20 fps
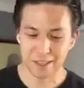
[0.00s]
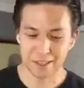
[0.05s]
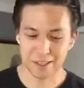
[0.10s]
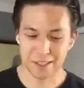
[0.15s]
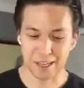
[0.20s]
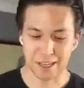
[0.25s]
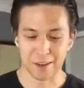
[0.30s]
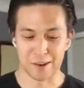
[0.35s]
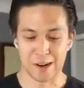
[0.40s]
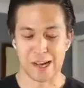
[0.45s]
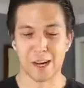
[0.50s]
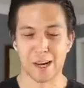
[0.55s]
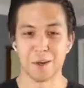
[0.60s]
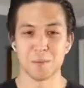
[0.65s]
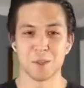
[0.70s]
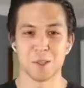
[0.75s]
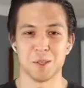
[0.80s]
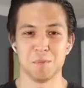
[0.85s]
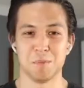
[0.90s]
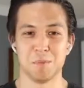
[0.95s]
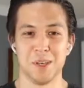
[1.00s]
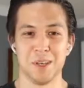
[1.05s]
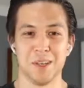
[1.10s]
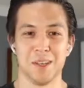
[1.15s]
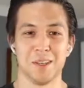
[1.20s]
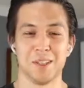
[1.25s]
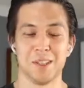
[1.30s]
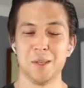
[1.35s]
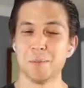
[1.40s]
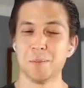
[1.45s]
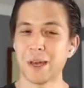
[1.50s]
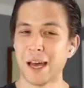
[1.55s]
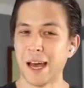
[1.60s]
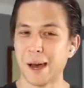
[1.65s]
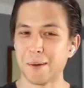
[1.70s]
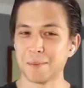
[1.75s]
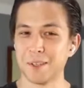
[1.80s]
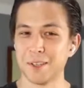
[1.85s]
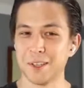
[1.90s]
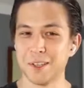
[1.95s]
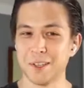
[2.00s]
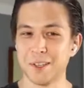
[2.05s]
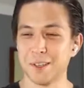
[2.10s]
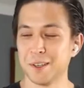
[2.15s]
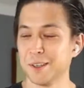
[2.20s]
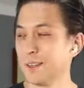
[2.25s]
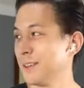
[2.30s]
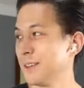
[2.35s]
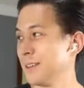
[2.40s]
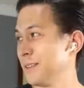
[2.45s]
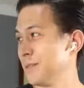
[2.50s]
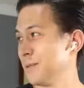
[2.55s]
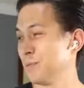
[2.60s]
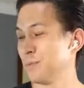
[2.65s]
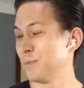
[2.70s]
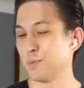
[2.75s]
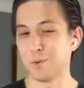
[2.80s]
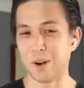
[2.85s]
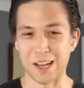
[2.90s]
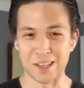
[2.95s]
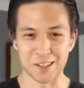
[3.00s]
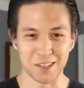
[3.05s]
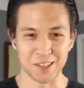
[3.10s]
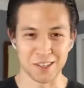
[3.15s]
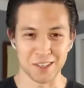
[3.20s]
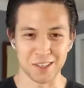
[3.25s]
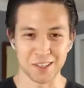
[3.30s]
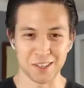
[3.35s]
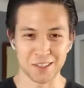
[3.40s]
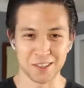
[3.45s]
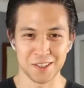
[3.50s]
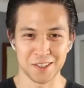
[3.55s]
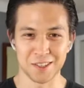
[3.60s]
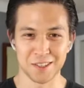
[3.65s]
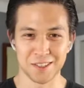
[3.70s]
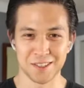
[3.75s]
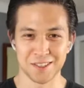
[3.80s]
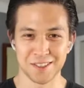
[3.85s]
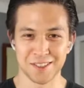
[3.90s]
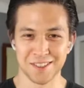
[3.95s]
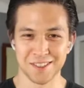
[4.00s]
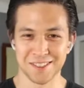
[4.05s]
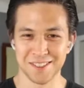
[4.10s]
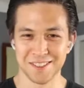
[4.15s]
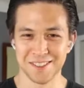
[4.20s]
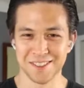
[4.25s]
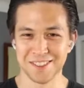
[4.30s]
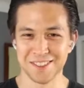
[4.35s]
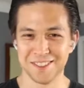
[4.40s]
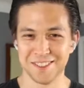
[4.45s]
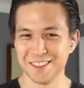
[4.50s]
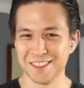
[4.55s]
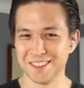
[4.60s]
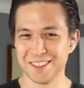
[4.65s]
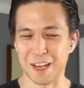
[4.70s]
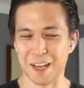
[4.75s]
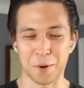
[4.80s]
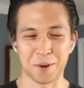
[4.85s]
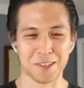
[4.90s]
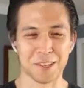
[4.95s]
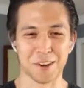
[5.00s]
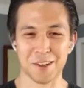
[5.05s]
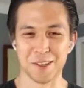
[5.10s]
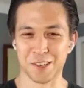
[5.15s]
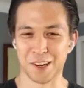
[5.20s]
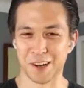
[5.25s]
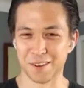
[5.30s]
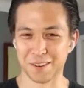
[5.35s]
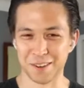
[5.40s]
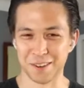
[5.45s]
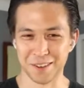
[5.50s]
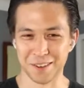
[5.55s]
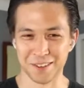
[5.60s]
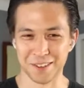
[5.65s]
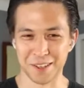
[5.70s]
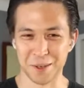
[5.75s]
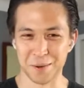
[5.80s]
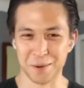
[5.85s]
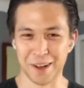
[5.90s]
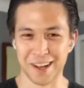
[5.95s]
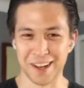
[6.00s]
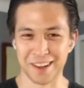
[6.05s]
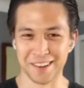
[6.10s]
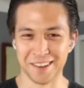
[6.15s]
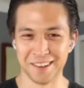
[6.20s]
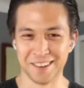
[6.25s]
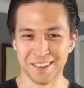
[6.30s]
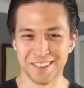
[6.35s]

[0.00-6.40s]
Tyler Adams to be team captain, president, secretary general of the UN,